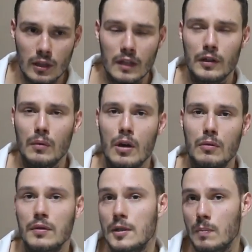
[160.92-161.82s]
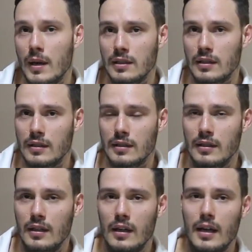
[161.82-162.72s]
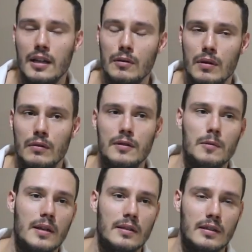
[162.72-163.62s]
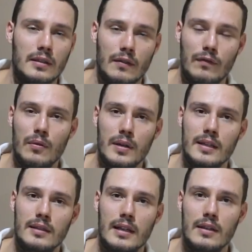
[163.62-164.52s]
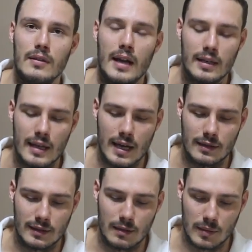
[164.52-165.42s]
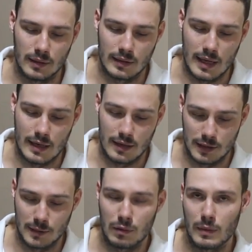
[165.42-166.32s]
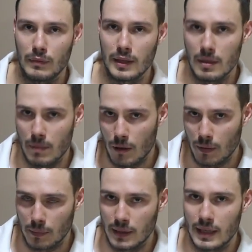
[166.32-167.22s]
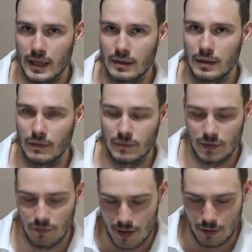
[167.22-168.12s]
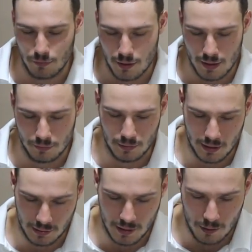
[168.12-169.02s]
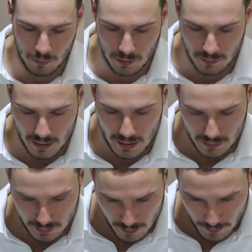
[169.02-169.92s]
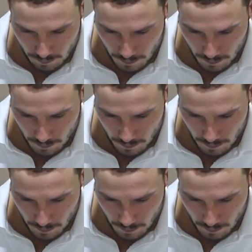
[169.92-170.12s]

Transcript: if you worked with asbestos and you worked with asbestos and then 40 years later you had cancer, something like that. Now, this is probably ringing a bell, but I'm going to get to the, the fact where it will actually help you, okay? So,